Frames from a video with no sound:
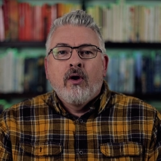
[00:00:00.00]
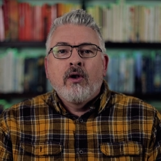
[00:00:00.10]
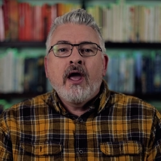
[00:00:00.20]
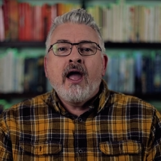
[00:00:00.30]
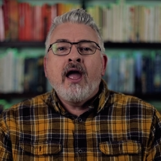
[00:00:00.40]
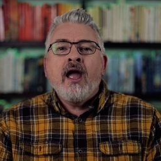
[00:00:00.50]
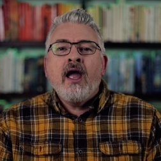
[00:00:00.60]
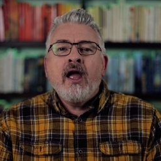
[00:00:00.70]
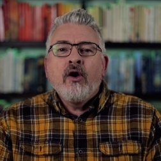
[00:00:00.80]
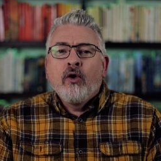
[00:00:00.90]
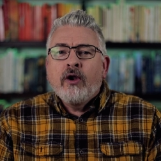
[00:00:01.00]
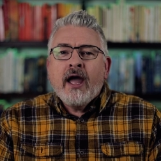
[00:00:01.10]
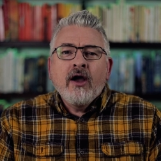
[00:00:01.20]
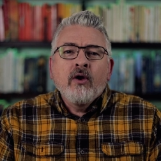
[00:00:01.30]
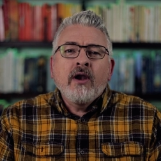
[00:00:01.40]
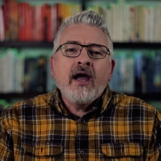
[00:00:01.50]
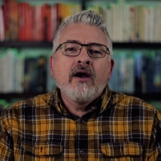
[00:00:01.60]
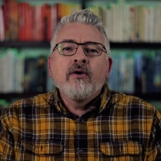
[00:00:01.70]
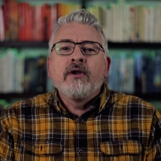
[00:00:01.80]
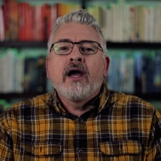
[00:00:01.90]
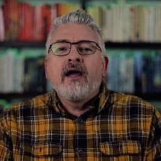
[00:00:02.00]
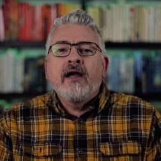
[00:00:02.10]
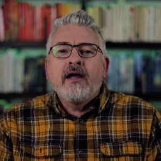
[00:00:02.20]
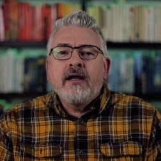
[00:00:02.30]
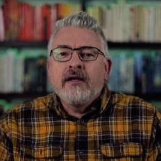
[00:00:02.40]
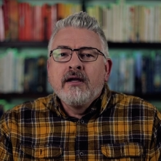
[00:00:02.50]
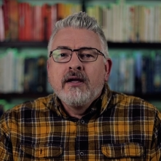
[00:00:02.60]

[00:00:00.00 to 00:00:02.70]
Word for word: Ole, ole, ole, ole.